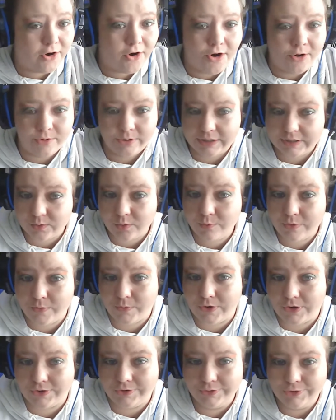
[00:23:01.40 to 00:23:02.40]
always
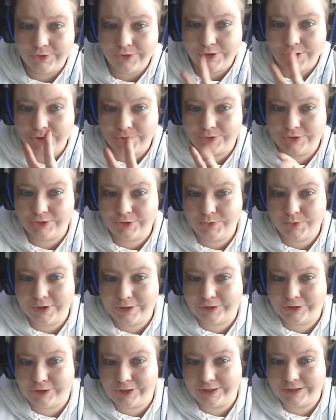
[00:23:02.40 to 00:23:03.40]
remember, no two
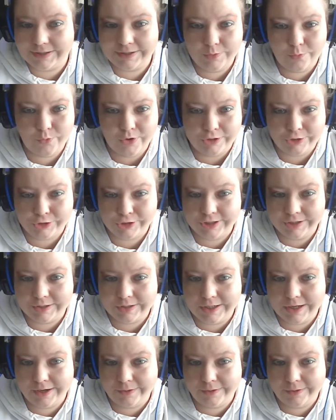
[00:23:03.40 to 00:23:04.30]
witches witch the same.